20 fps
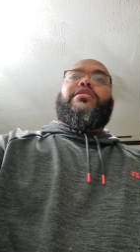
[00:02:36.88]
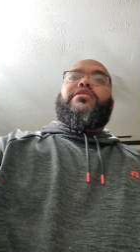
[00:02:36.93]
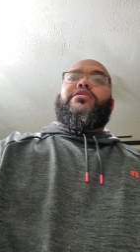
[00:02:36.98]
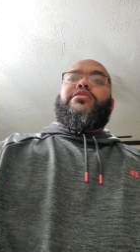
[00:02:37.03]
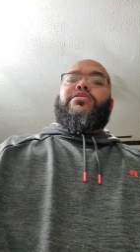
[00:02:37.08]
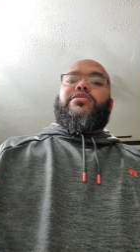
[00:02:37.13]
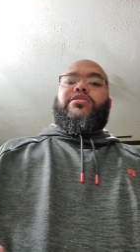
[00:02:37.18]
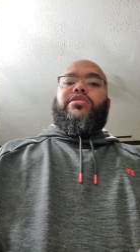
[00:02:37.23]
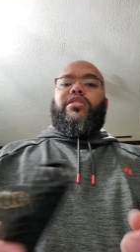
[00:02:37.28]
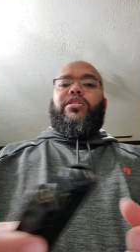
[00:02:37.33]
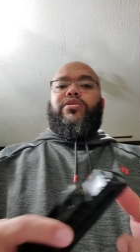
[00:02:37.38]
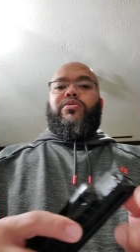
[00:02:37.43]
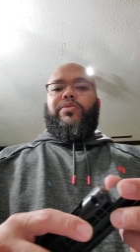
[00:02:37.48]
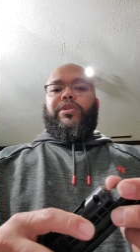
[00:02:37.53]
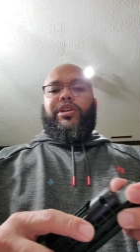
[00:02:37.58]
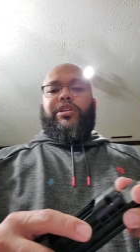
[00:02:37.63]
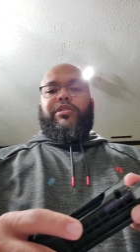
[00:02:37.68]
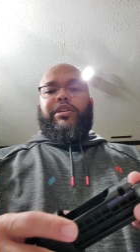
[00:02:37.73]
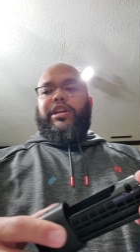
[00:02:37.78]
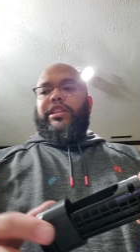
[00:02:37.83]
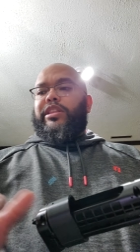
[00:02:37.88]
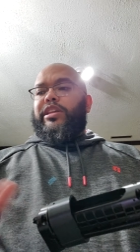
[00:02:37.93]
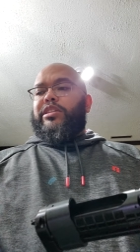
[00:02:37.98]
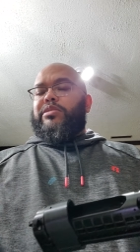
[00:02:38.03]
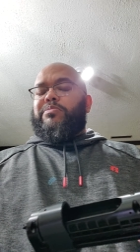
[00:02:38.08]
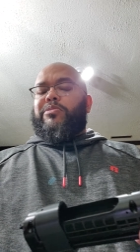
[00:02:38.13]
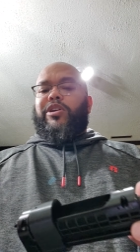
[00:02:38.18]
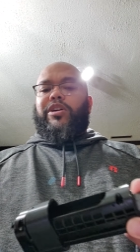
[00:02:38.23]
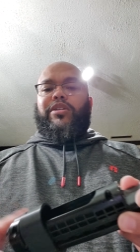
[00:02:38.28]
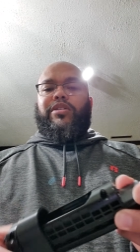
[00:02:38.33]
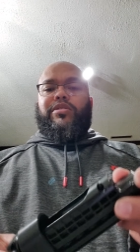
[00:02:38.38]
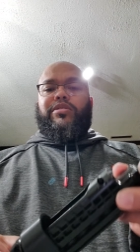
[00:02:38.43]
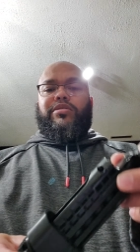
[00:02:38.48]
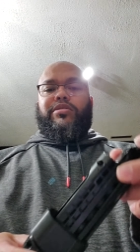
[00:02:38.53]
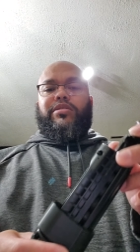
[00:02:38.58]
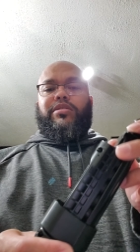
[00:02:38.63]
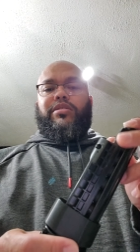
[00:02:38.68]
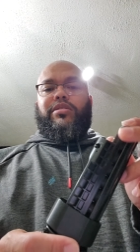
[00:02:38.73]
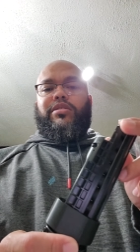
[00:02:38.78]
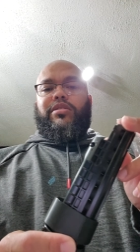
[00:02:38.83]
So when you get these
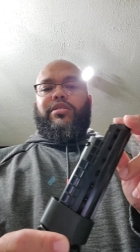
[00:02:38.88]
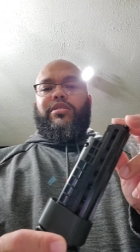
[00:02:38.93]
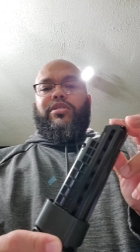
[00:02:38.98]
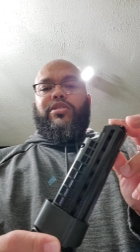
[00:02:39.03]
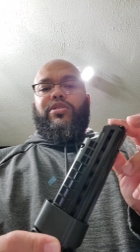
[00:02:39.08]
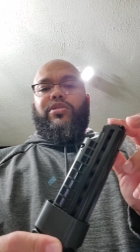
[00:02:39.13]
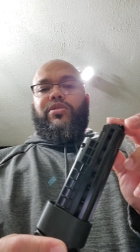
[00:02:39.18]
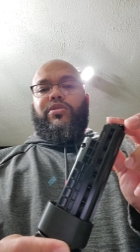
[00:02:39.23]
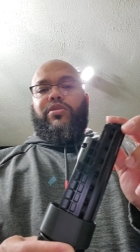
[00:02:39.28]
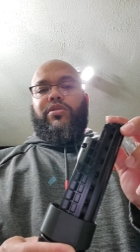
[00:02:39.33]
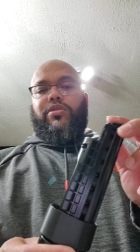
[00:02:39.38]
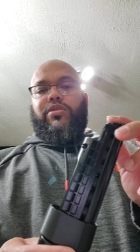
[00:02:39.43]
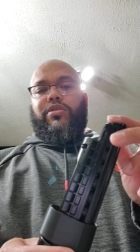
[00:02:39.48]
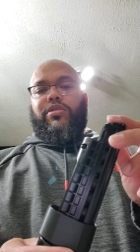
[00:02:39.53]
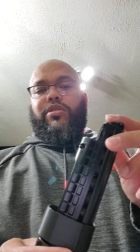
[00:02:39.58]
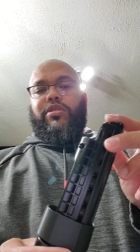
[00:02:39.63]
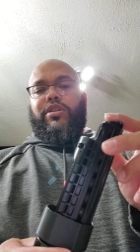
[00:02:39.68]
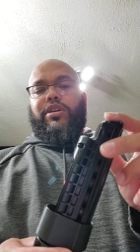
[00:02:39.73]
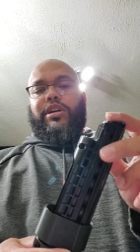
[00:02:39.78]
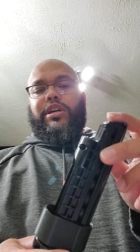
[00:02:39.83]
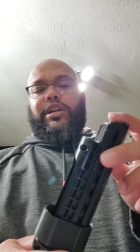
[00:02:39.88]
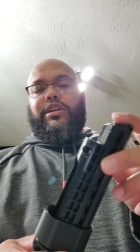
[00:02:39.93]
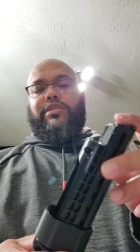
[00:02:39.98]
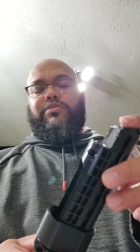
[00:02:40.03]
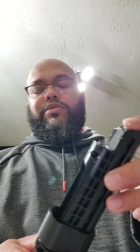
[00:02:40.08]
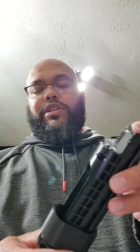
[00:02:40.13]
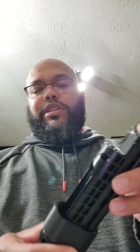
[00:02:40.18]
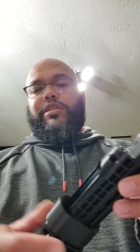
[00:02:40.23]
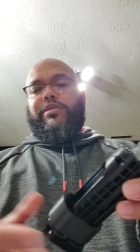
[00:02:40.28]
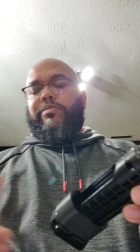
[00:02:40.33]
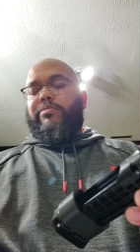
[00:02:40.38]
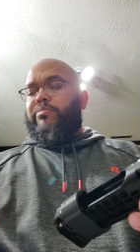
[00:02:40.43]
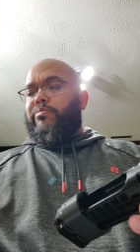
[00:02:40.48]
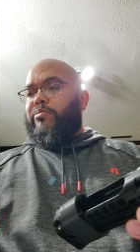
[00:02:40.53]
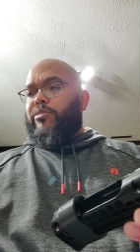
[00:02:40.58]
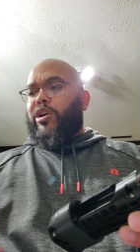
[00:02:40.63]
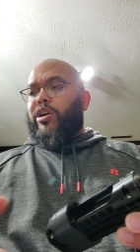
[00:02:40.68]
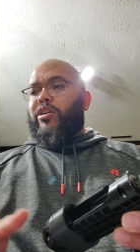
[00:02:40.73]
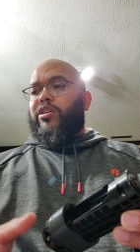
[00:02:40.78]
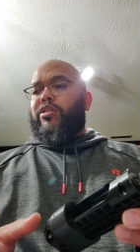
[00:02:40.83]
markers, new or with the
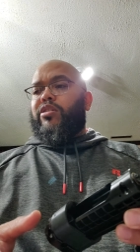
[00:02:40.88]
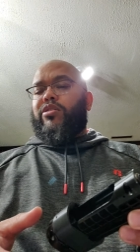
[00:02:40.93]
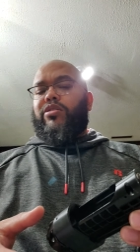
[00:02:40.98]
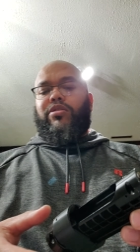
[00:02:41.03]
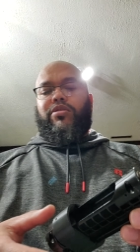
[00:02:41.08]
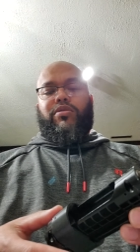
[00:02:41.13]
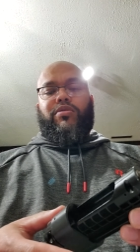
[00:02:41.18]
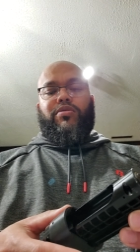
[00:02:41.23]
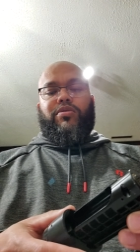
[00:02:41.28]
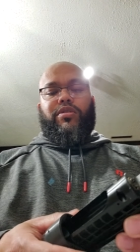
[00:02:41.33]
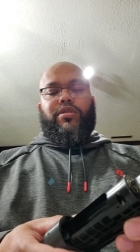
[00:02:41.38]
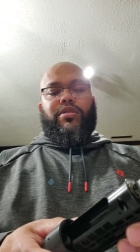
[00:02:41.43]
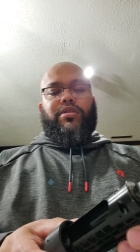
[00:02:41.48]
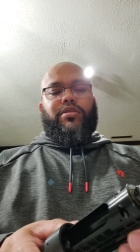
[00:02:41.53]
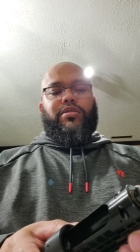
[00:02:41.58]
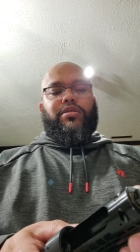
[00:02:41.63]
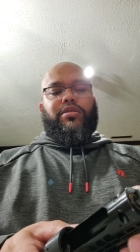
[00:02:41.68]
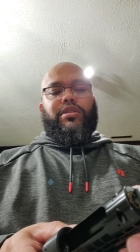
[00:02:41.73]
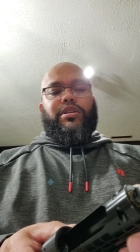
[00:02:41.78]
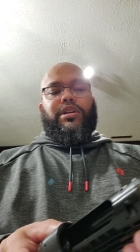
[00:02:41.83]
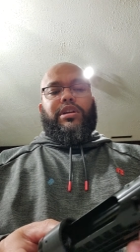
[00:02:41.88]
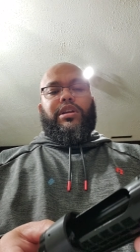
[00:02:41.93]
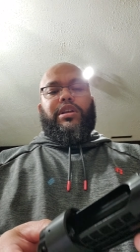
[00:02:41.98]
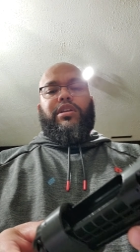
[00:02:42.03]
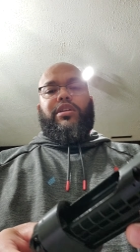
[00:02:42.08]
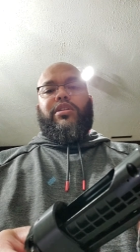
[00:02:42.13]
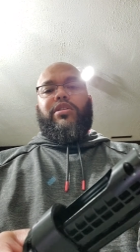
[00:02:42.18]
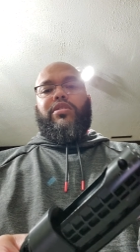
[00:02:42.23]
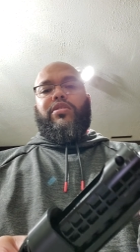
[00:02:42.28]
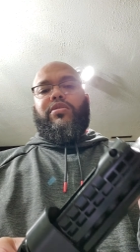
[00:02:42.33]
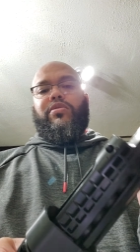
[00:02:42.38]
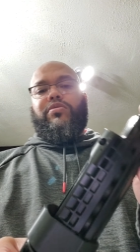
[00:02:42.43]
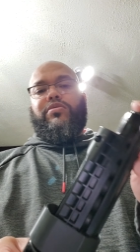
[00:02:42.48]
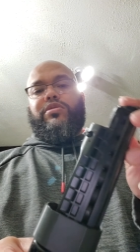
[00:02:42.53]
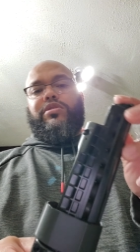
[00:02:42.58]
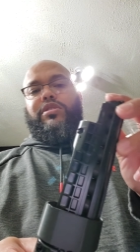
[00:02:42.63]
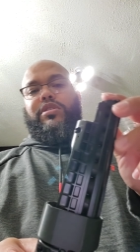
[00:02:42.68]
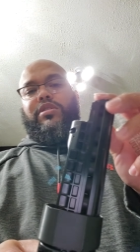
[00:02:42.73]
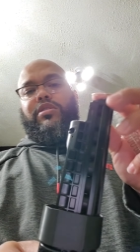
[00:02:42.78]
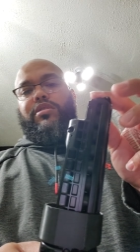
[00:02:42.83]
marker or
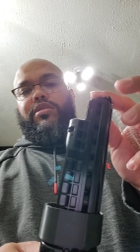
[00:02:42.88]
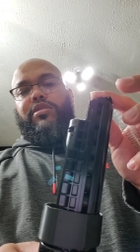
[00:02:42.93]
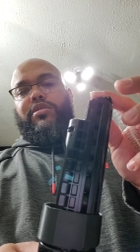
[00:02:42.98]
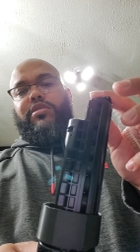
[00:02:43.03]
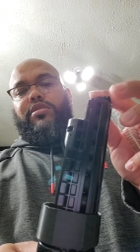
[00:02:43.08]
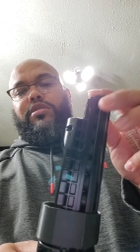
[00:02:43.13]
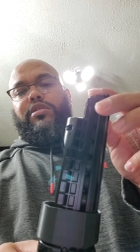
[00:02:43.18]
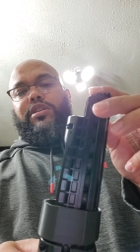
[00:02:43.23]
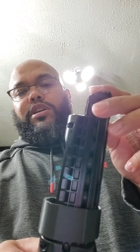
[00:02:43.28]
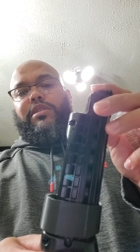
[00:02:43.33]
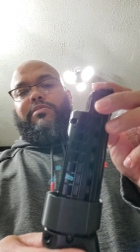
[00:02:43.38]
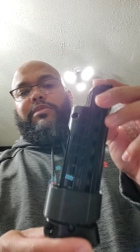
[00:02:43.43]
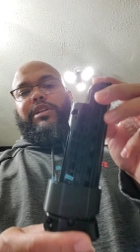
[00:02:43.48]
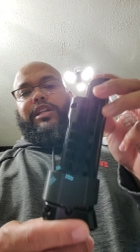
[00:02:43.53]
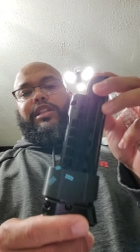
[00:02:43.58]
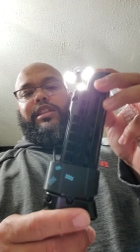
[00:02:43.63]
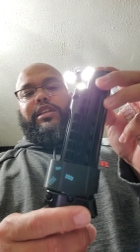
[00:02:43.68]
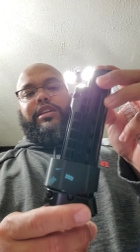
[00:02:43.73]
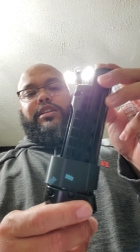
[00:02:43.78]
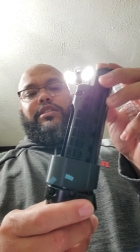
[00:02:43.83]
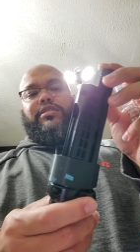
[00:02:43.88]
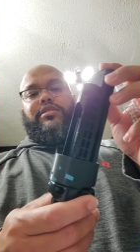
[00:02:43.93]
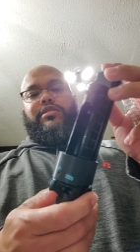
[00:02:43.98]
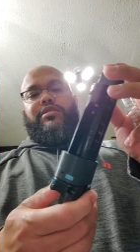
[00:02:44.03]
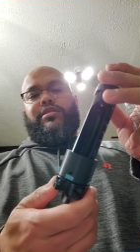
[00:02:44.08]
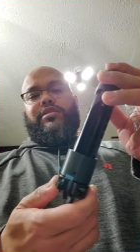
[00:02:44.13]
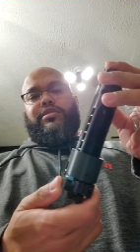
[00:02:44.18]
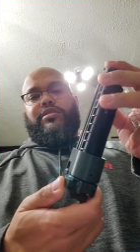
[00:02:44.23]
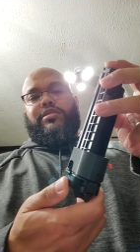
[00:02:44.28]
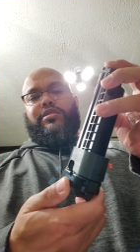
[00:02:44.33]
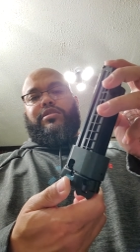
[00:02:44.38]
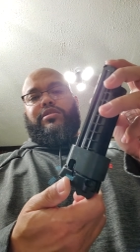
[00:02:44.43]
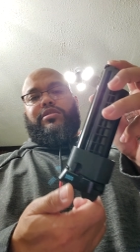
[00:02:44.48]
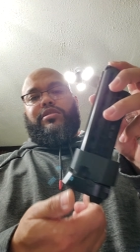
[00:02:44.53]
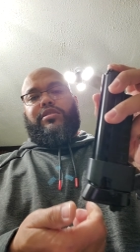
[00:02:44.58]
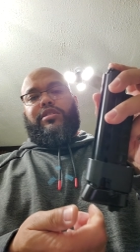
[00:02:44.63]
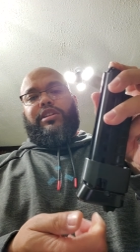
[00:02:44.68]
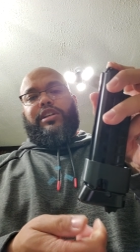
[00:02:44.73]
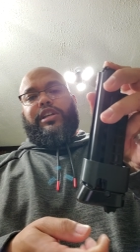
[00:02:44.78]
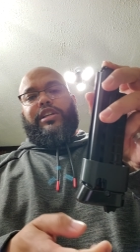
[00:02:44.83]
used, come like this. There's a
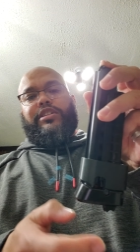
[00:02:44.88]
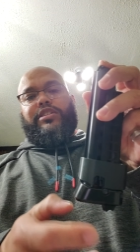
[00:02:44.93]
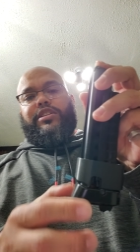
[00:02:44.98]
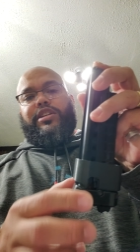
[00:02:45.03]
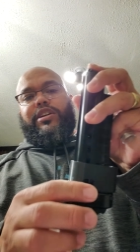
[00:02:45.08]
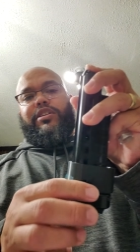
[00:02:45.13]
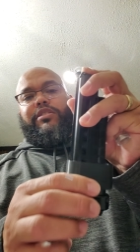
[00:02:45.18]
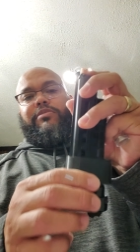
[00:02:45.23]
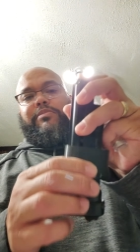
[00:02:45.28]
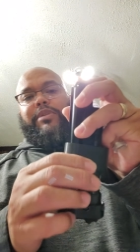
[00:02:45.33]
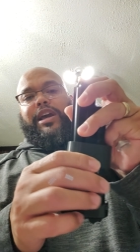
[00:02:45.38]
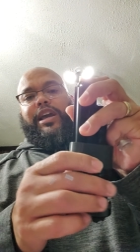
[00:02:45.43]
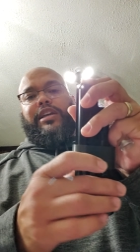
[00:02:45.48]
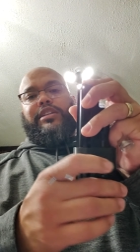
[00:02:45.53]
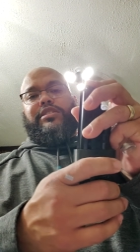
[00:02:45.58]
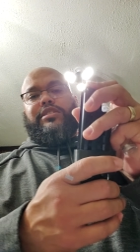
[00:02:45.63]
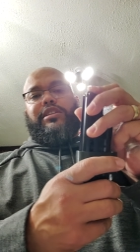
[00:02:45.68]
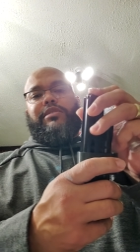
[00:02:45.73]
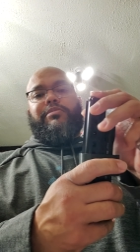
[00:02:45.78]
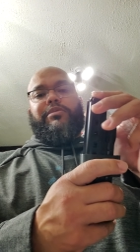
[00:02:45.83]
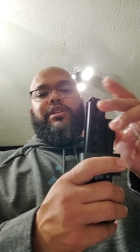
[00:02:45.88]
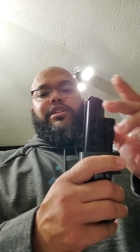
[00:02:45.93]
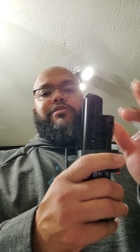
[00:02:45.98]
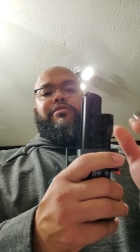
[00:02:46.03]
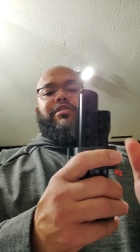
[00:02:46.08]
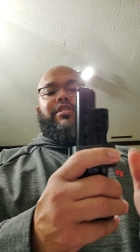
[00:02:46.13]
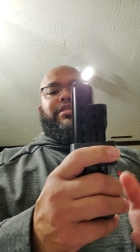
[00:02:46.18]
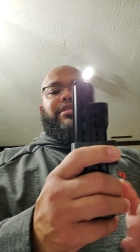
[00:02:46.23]
Sterling Engineering mag slip cover.